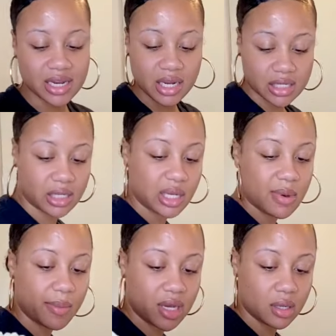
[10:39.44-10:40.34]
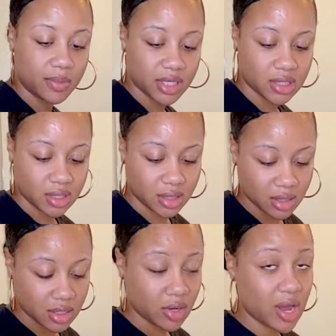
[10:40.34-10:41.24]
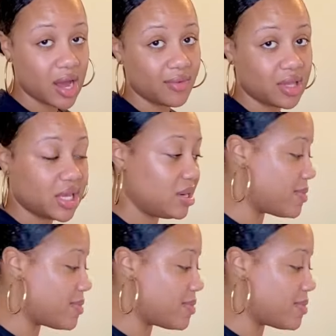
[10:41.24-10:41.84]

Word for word: I needed to clean my makeup brushes. So now I'm cleaning